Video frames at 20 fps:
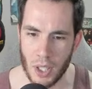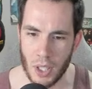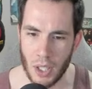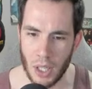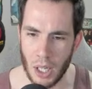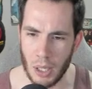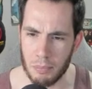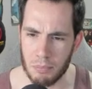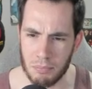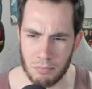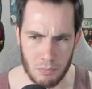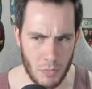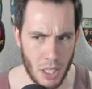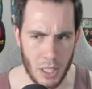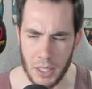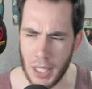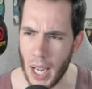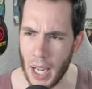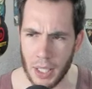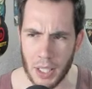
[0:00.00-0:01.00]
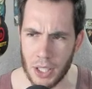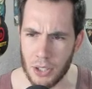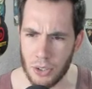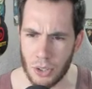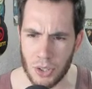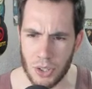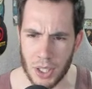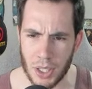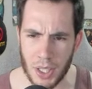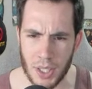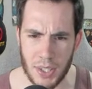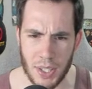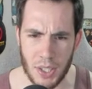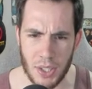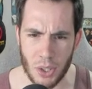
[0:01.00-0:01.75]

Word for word: Fair um, warning. Yeah, interesting to see